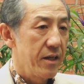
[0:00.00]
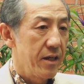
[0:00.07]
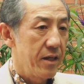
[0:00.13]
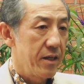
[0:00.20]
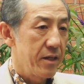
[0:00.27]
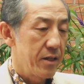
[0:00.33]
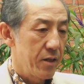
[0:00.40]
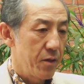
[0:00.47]

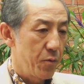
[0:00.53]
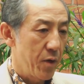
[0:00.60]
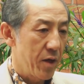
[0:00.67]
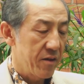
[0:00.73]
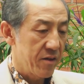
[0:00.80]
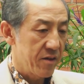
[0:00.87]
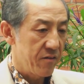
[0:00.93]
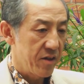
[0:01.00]
And we
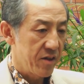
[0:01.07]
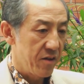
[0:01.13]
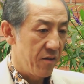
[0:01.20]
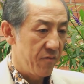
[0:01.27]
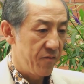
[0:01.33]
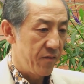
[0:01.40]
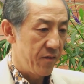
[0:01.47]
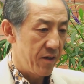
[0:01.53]
have quite a
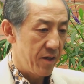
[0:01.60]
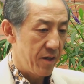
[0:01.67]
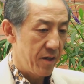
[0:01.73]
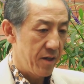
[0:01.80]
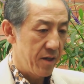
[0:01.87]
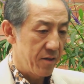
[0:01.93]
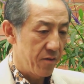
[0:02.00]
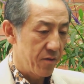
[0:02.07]

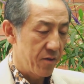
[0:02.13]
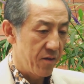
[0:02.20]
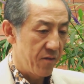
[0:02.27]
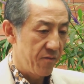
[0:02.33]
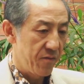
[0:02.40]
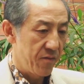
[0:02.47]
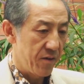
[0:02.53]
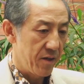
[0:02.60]
lot
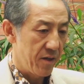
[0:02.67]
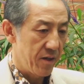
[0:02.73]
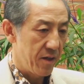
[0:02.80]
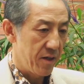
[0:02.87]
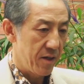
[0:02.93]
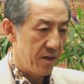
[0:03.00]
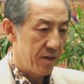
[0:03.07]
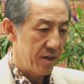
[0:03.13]
of
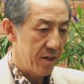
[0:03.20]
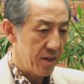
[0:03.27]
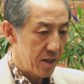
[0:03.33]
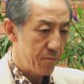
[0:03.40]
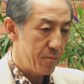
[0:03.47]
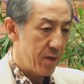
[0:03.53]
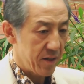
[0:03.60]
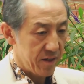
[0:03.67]

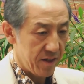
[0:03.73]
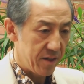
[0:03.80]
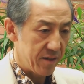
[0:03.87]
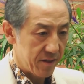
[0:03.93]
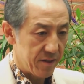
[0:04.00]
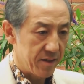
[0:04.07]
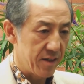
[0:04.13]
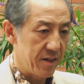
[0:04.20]

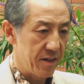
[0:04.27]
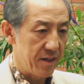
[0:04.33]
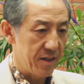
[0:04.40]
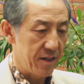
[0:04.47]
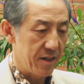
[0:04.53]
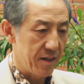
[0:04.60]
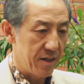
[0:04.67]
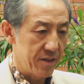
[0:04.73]
independent
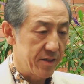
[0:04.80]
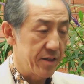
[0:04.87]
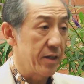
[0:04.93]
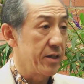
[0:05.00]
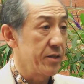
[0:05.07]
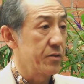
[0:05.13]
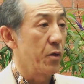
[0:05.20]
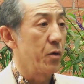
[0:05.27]

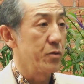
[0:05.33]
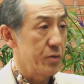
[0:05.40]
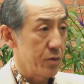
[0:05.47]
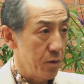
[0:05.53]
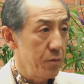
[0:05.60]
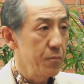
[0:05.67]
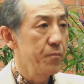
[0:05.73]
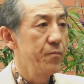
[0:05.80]
studies
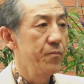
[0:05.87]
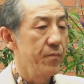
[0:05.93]
also.